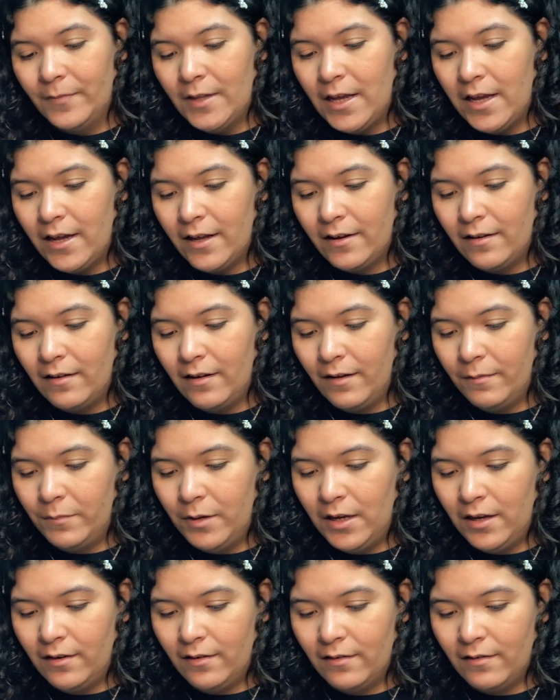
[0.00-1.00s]
And I
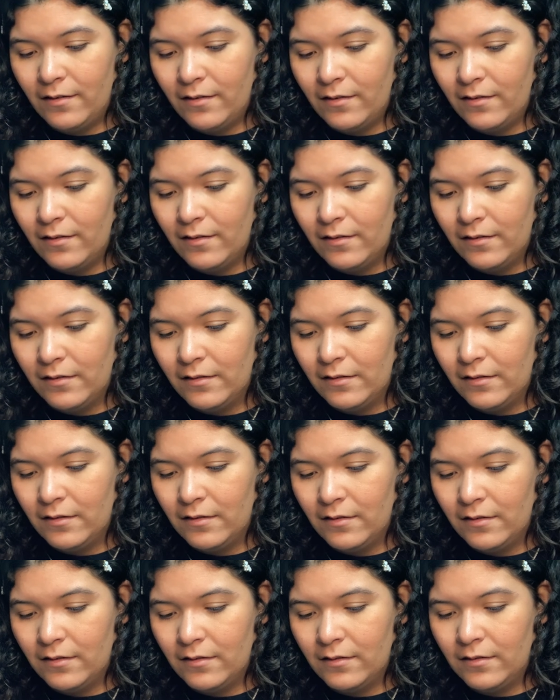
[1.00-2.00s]
mean,
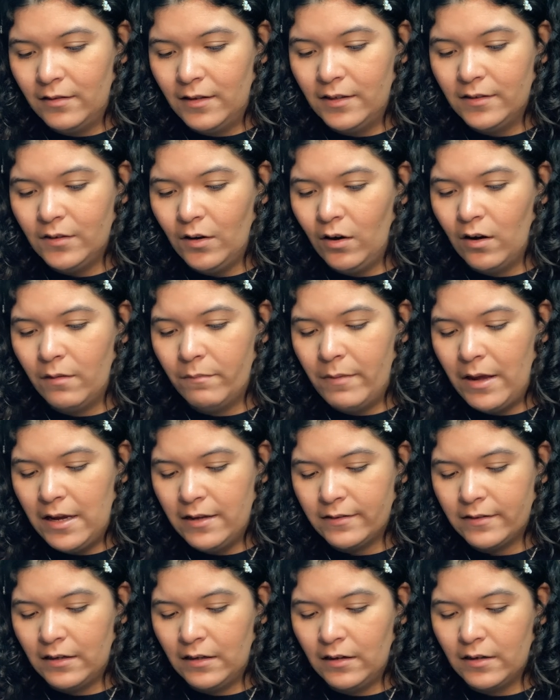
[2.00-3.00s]
these are
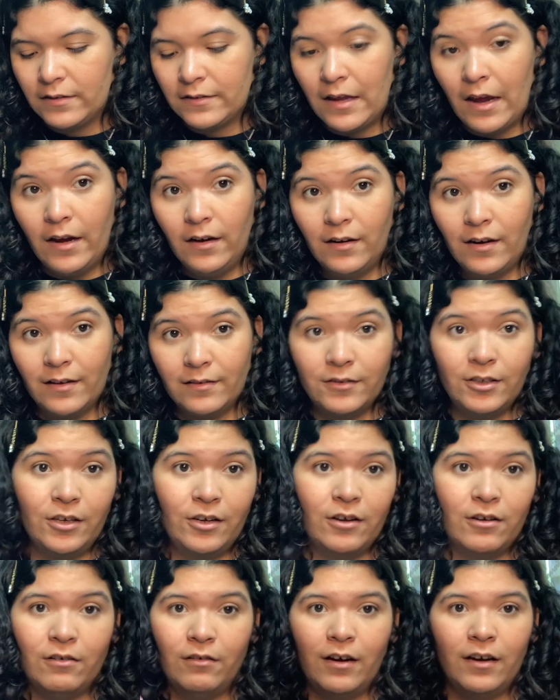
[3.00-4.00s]
amazing, because I, you
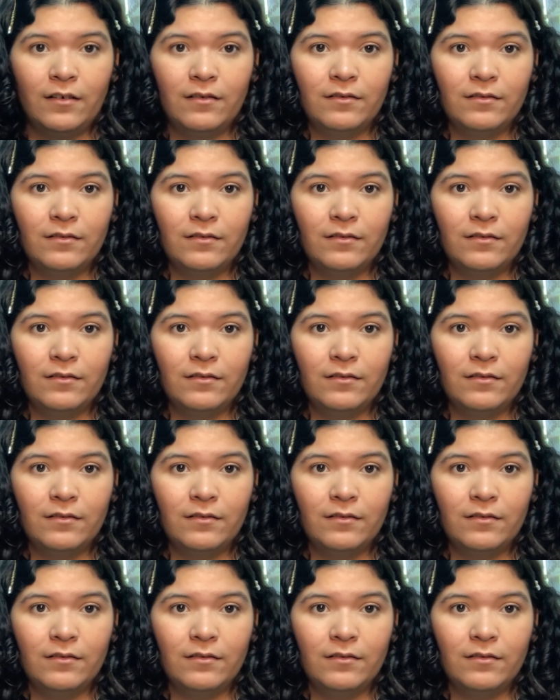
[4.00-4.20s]
know,